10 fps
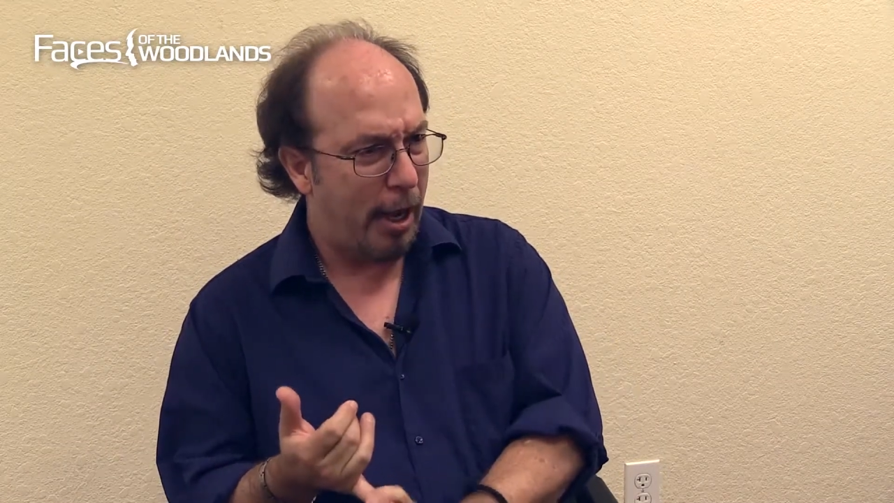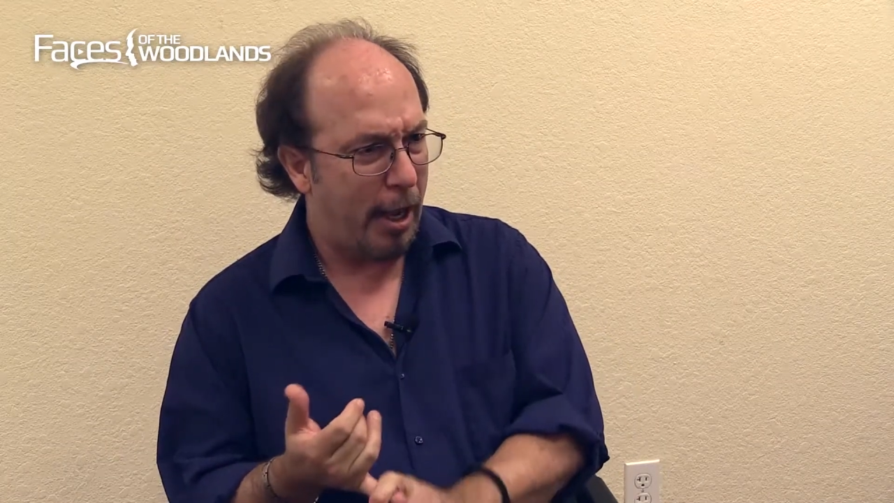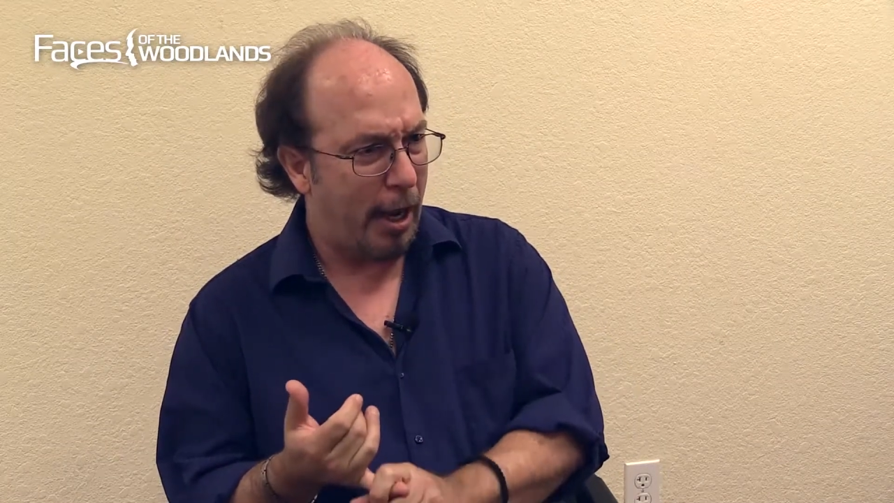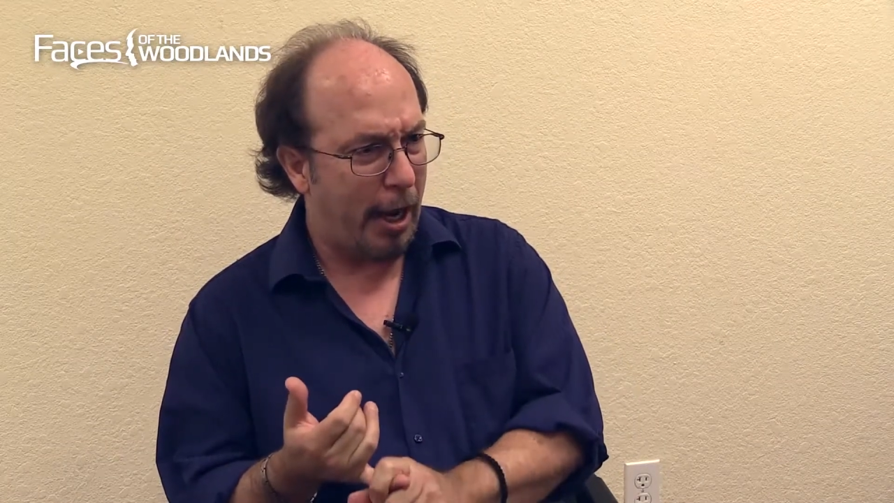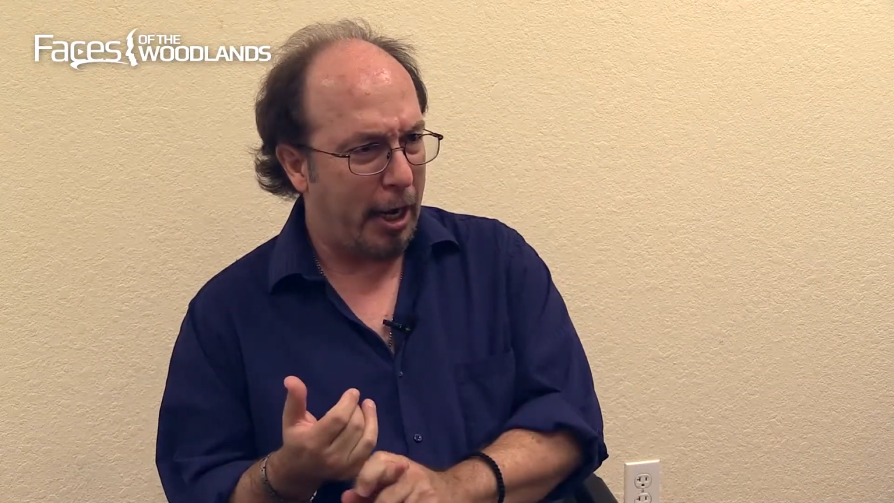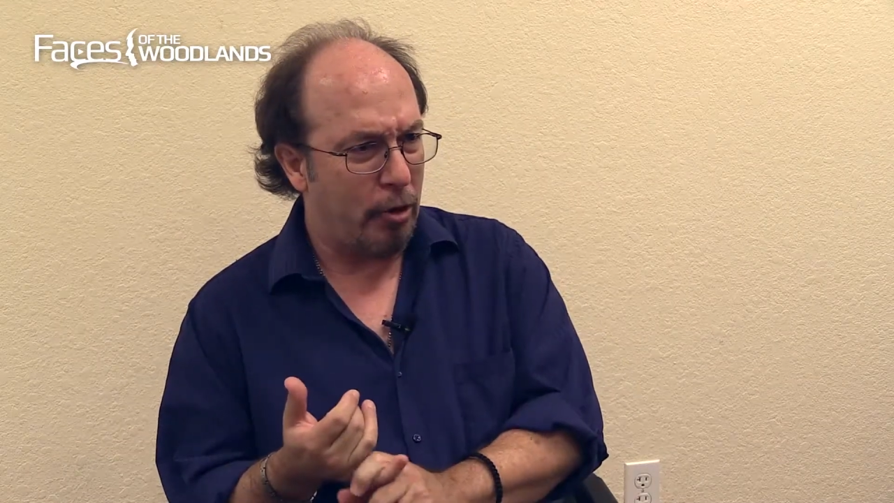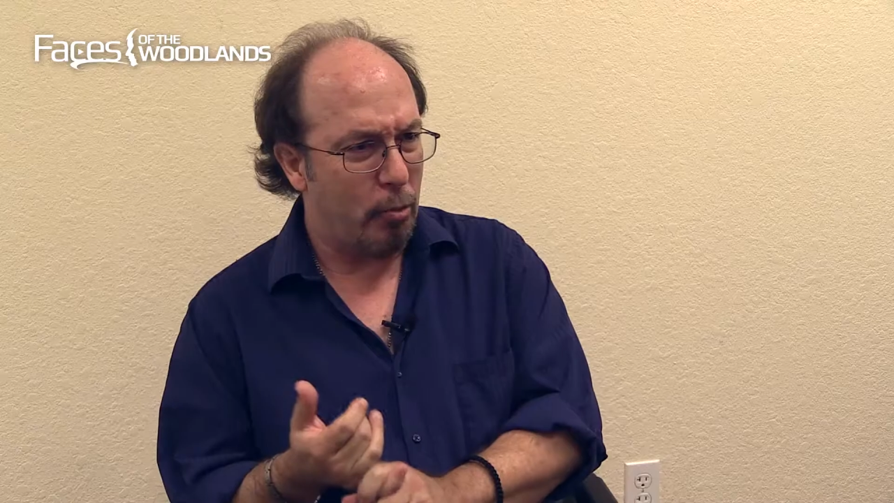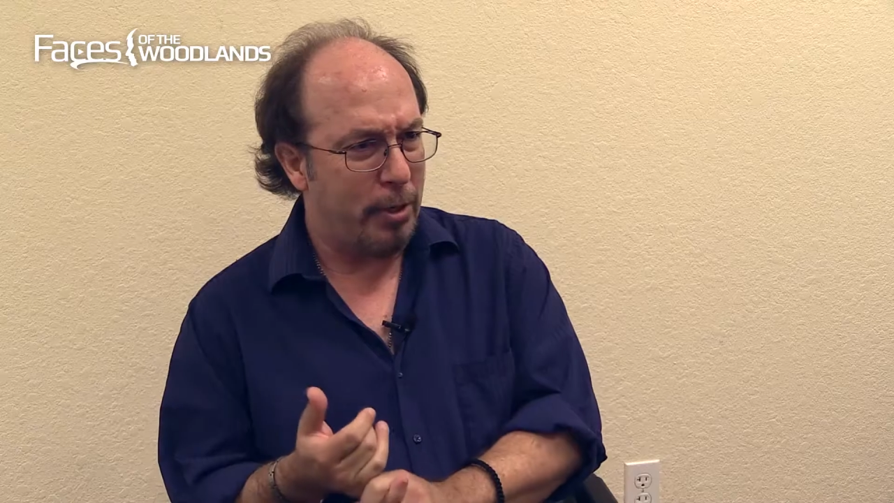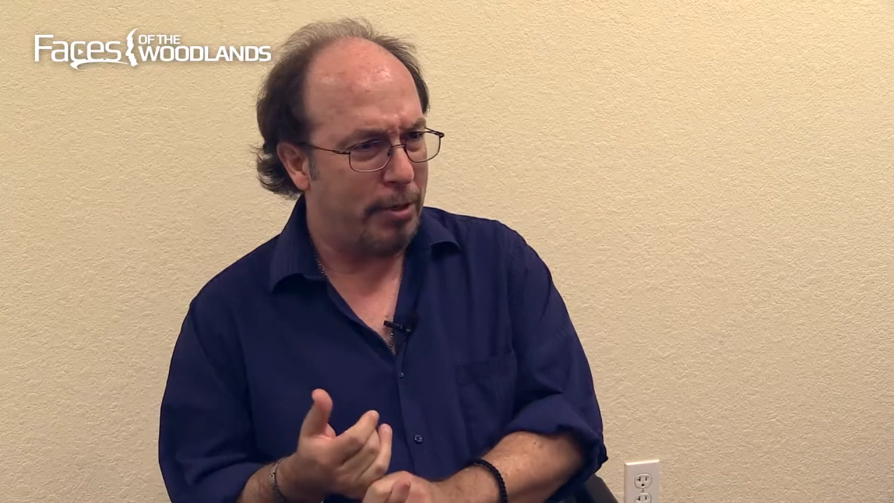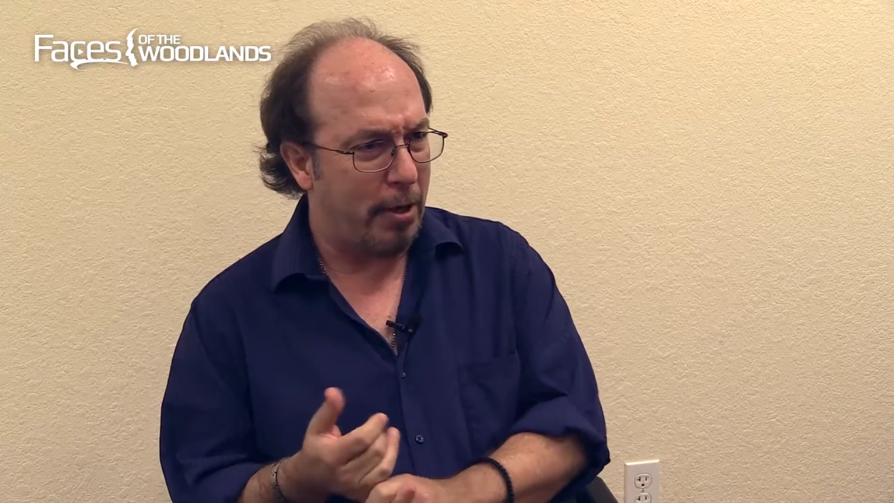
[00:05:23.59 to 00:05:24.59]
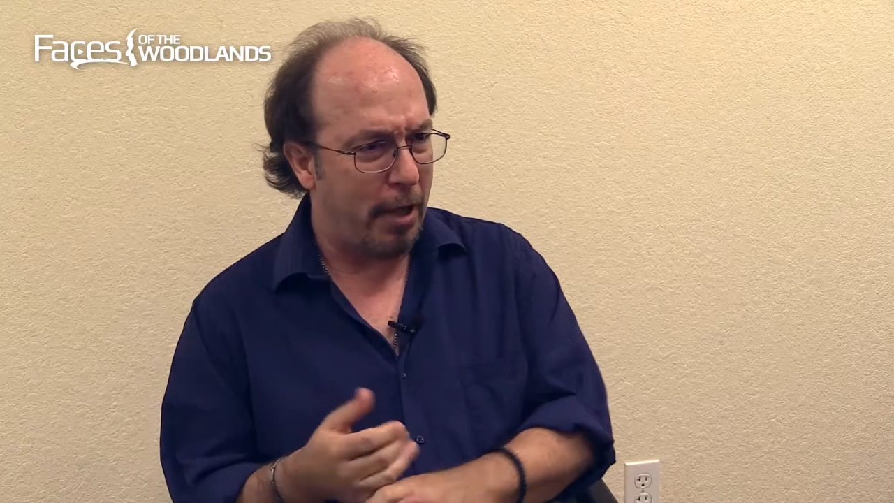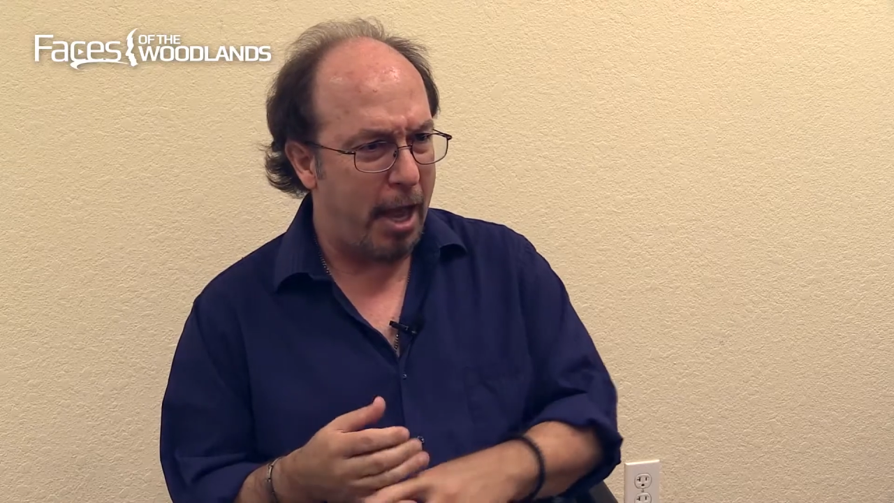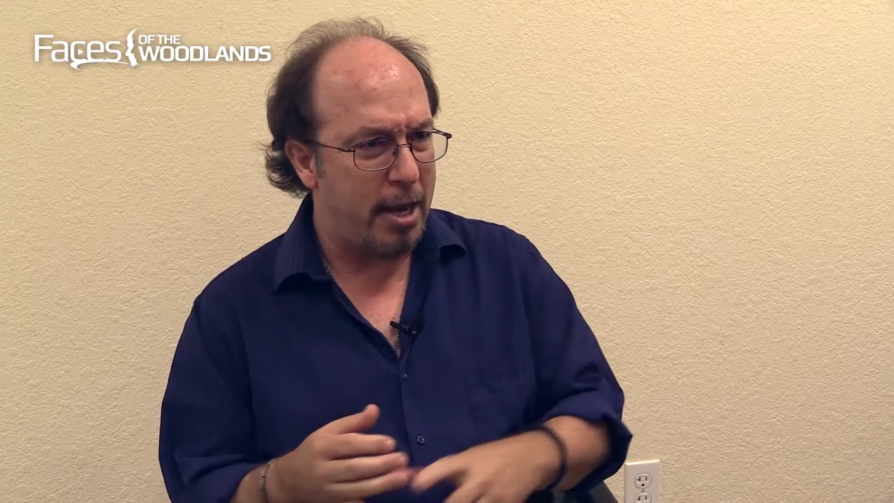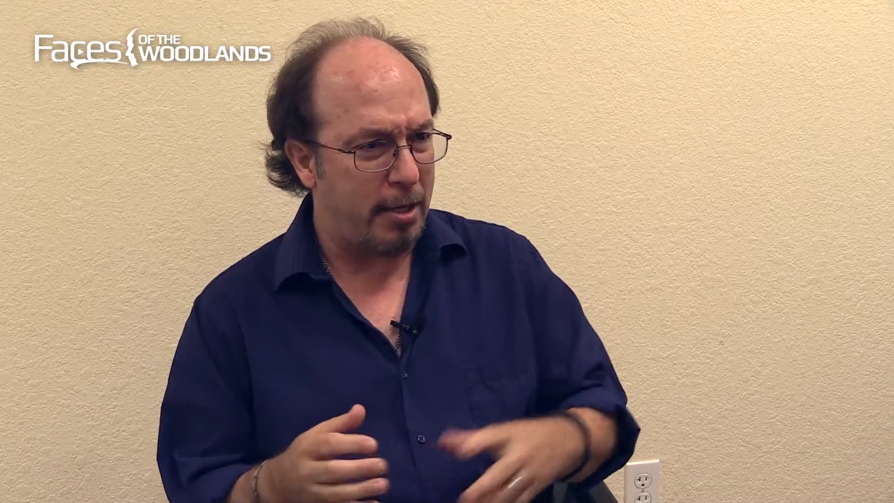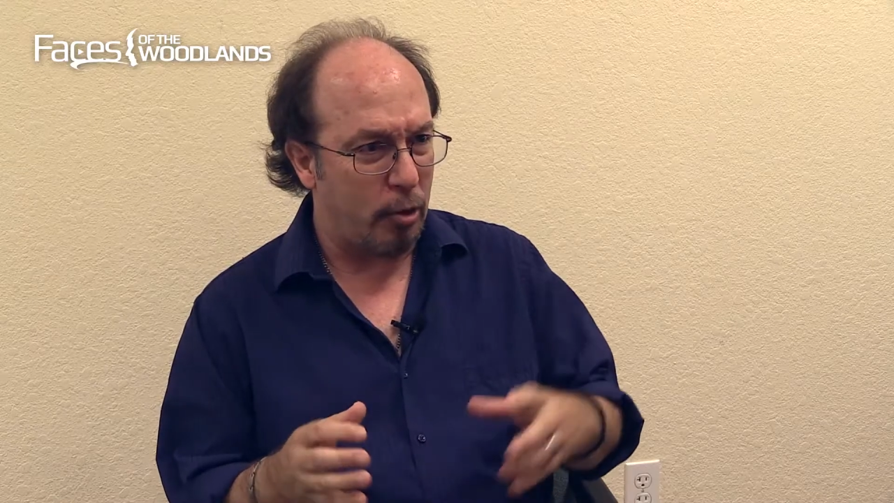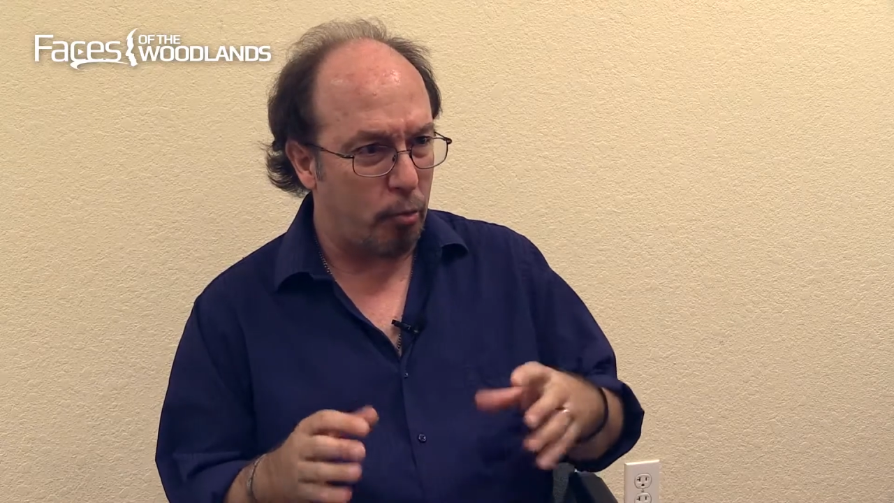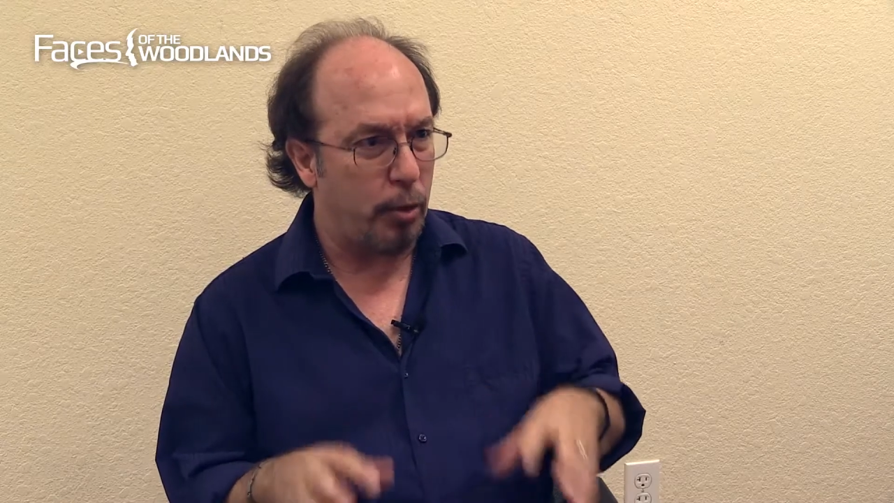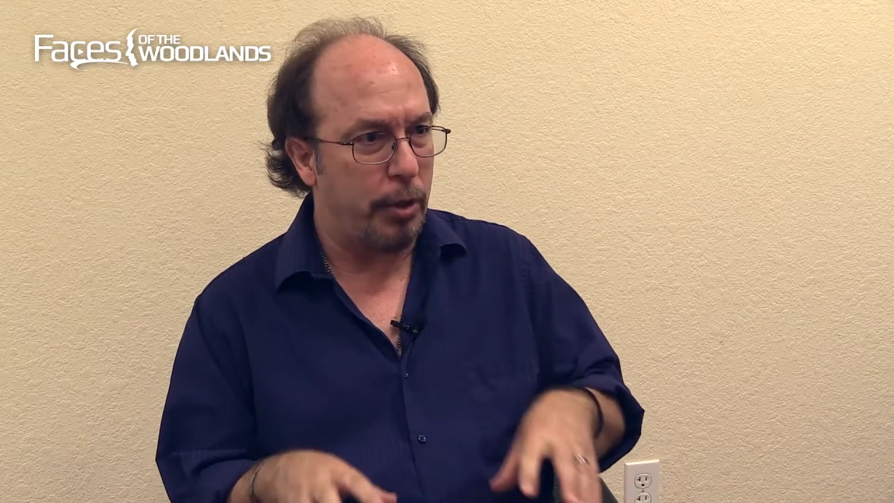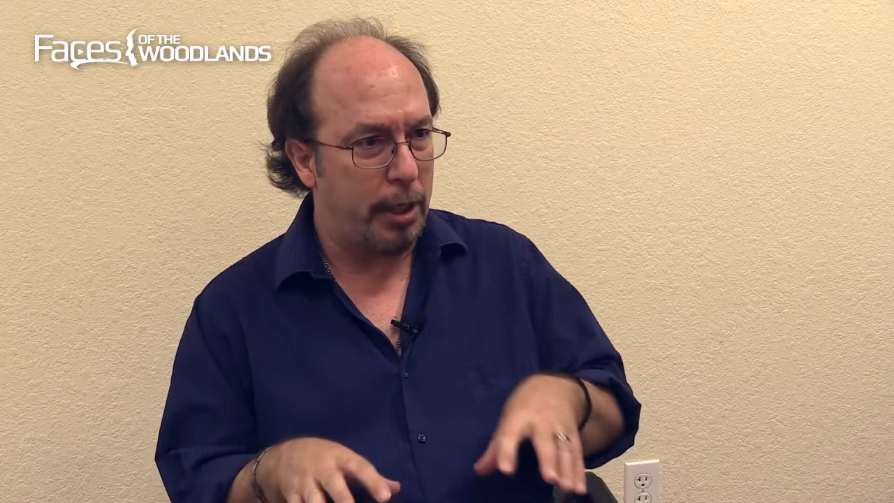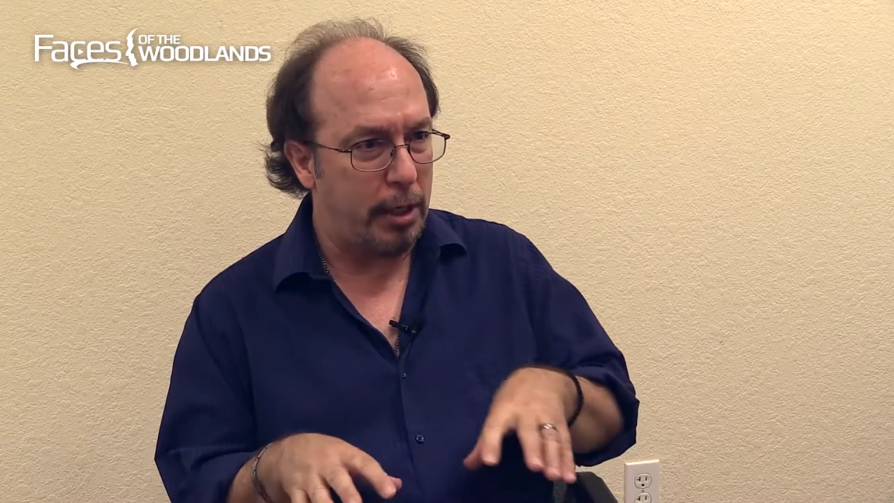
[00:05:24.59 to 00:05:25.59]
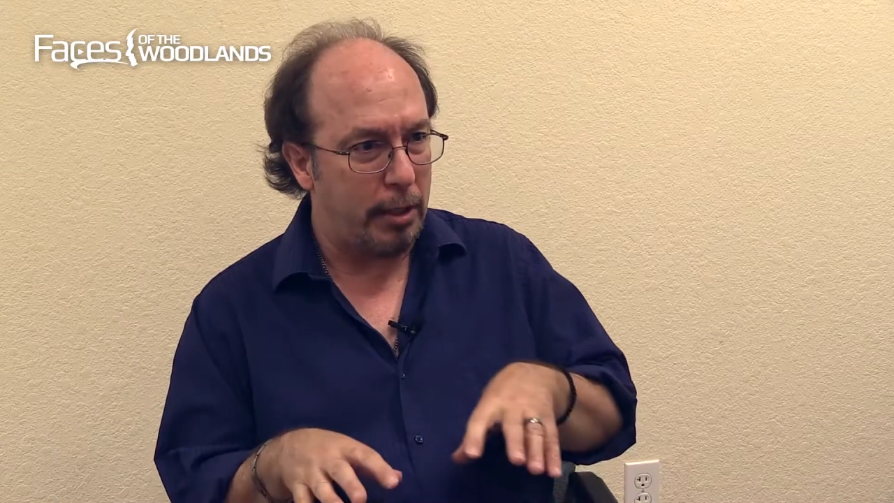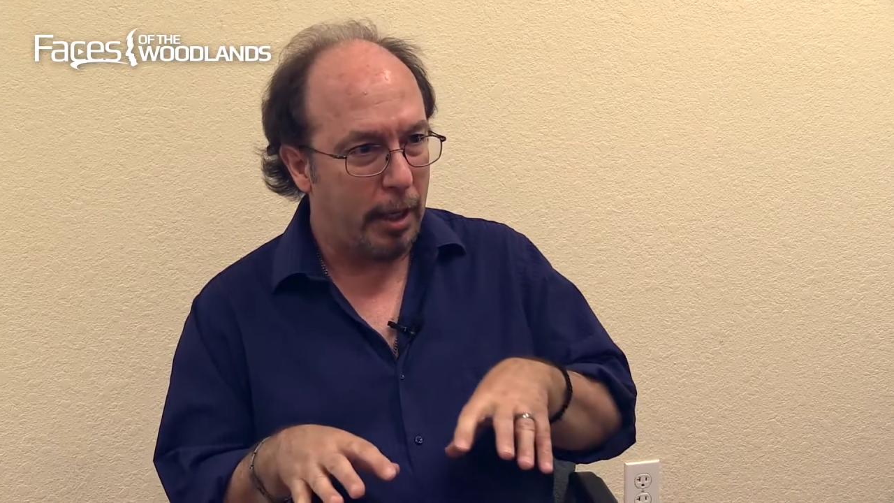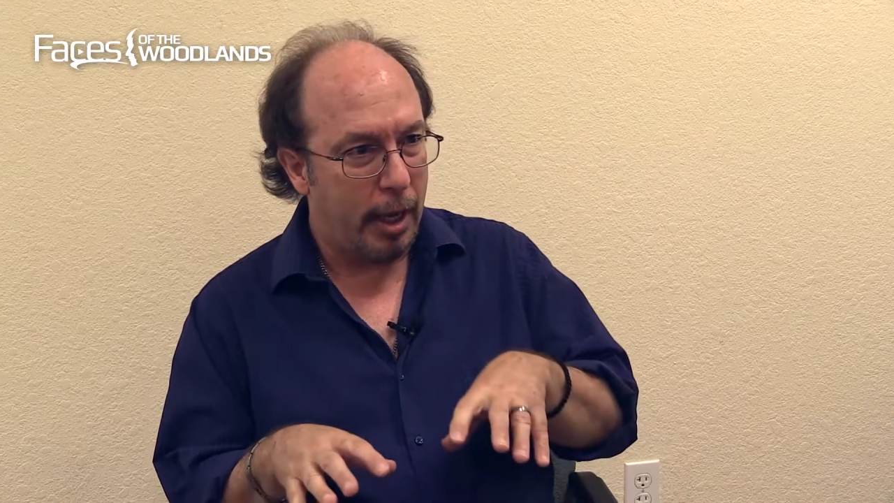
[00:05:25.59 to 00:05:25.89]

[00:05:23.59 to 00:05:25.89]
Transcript: and I hear Woodlands Online is like really